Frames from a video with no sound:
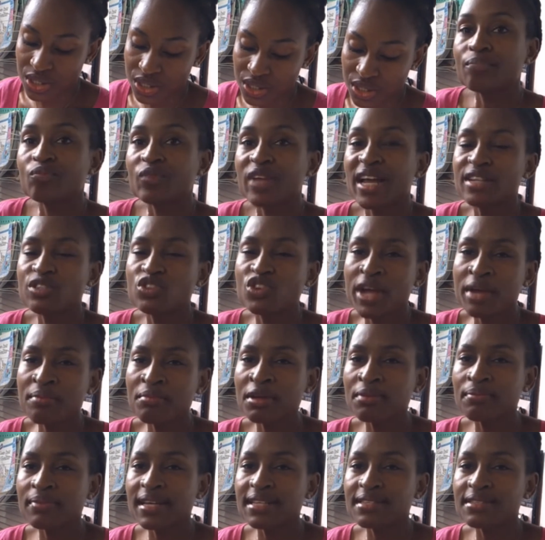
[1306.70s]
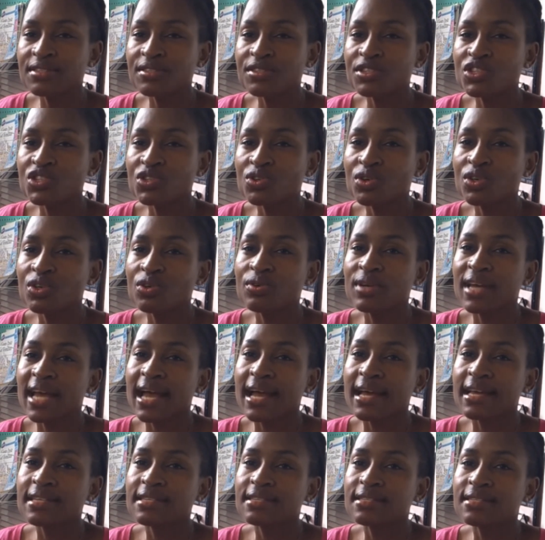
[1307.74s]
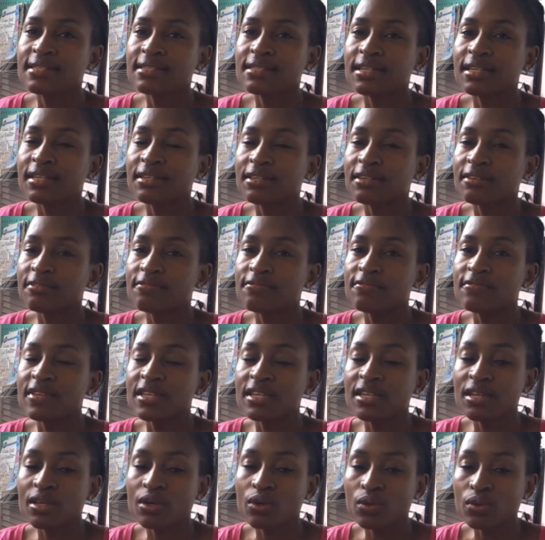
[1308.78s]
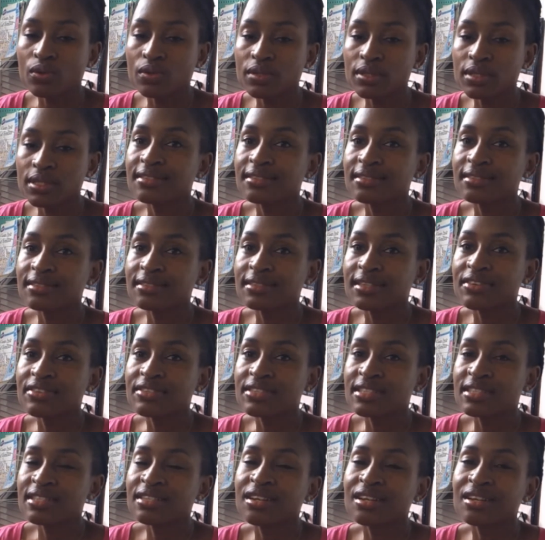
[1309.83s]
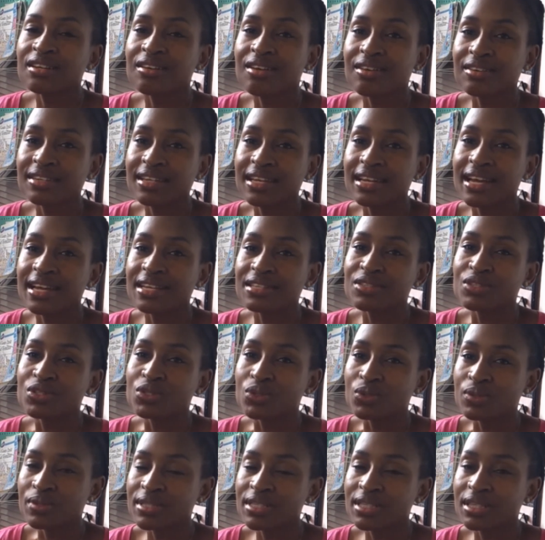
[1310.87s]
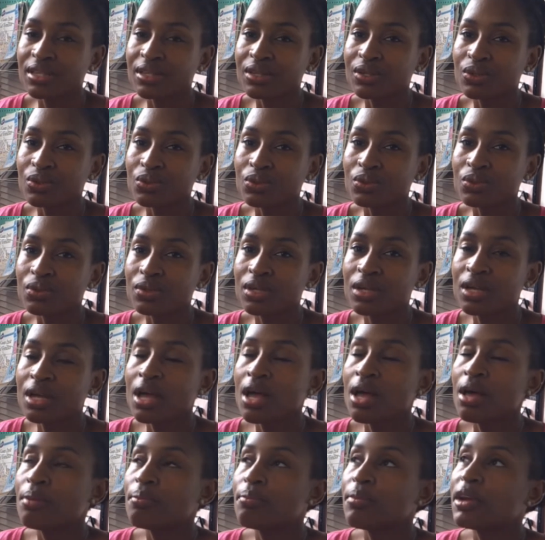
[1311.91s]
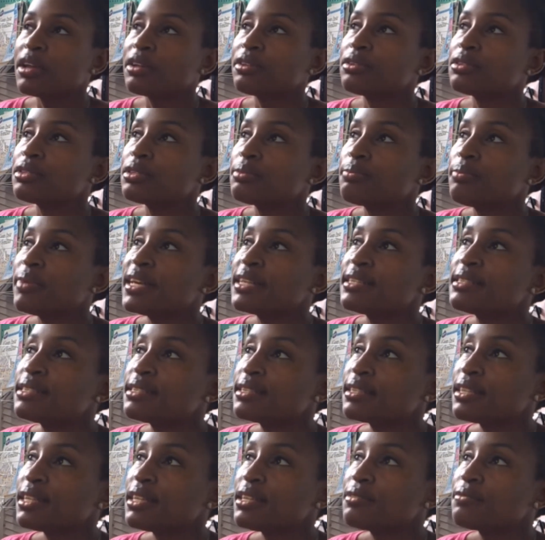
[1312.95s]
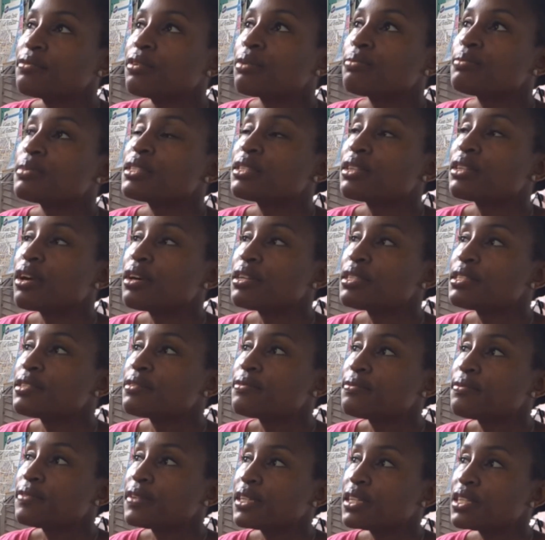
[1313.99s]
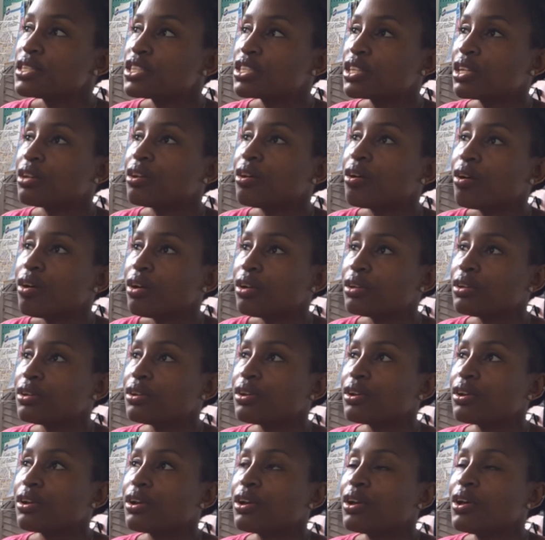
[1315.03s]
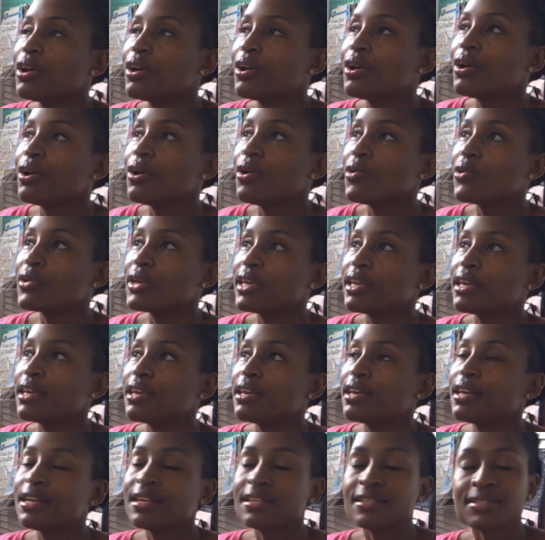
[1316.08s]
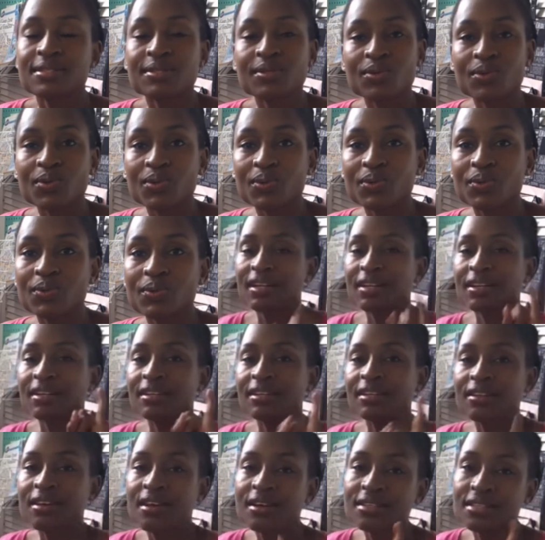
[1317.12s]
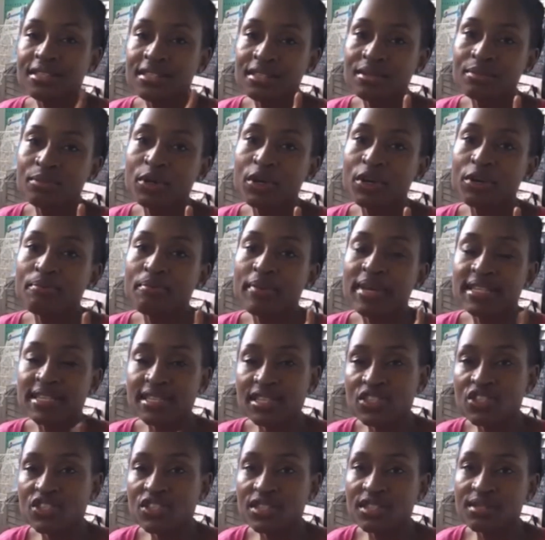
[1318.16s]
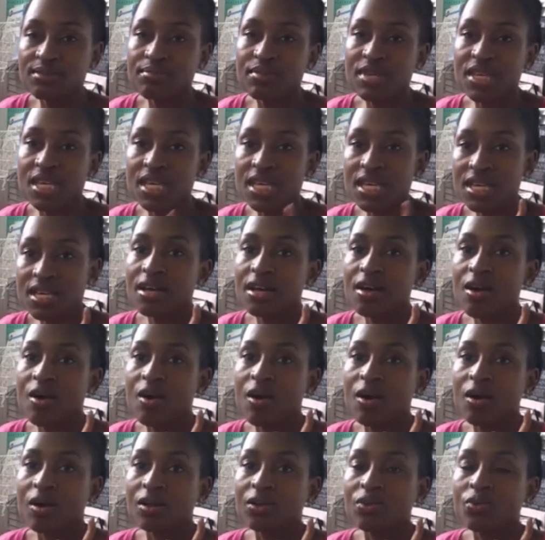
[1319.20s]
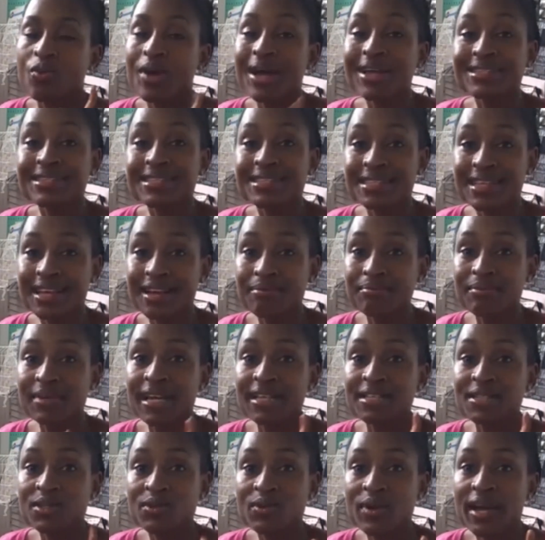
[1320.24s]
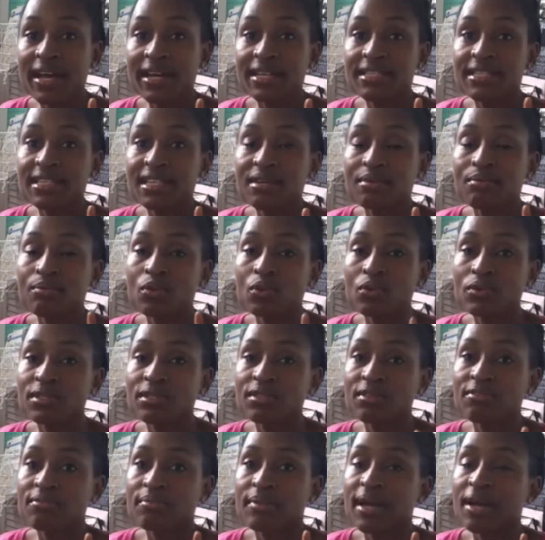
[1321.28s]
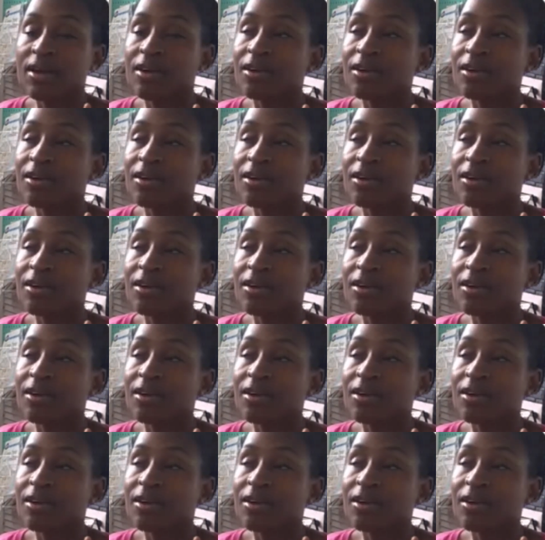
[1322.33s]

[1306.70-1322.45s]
I try my best to show you guys in the videos. So there is still a lot that I don't include, but basically from start to finish an order. Okay, so the customer messages me on WhatsApp. That's where I take most of my